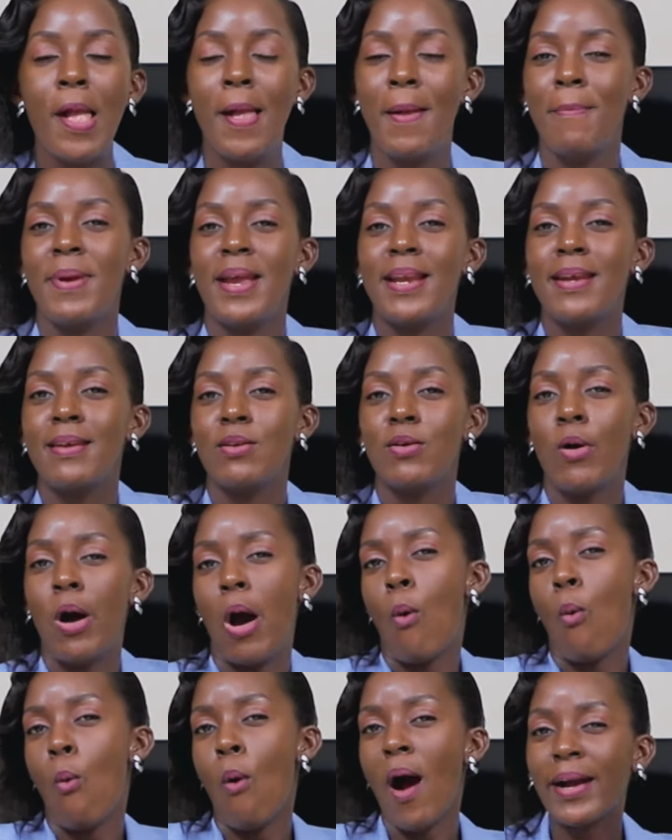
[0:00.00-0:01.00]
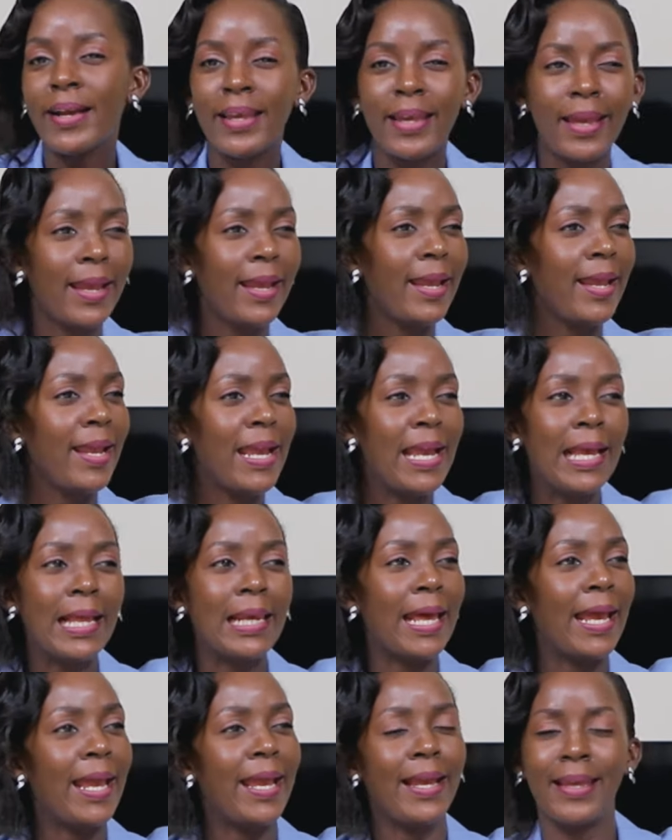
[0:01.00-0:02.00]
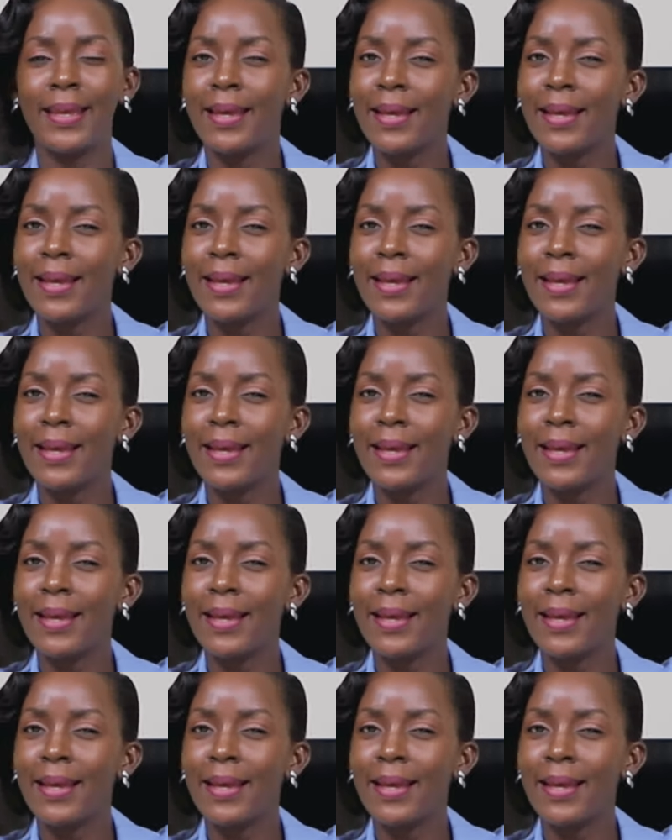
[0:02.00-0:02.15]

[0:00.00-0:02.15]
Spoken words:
men are working, like,